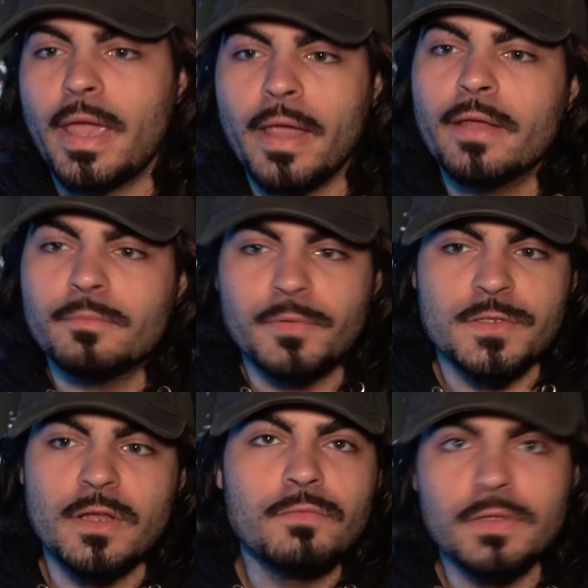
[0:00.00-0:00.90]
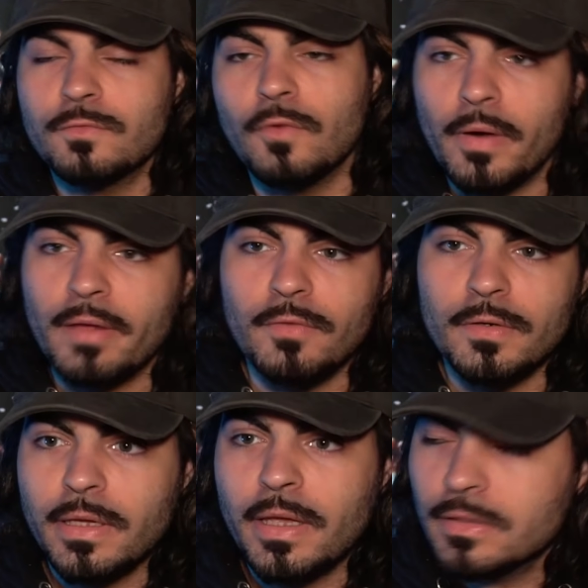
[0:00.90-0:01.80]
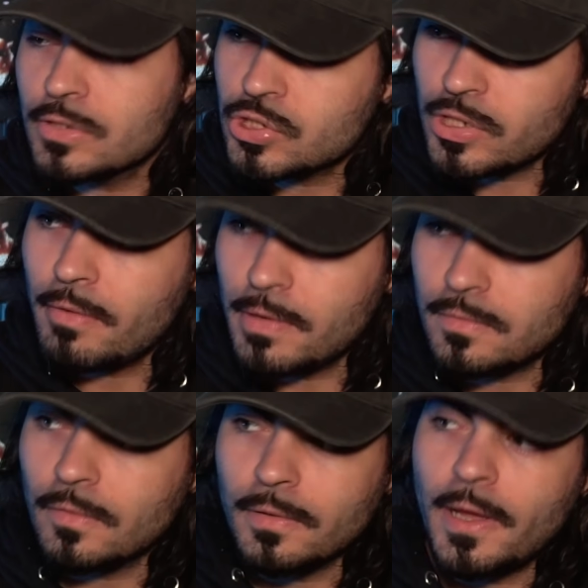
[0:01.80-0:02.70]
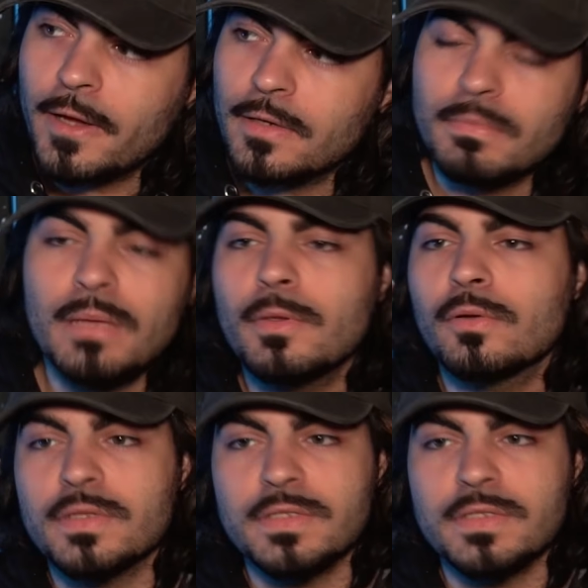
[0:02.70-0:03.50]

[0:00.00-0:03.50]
and preserve it forever. And share it online, maybe on a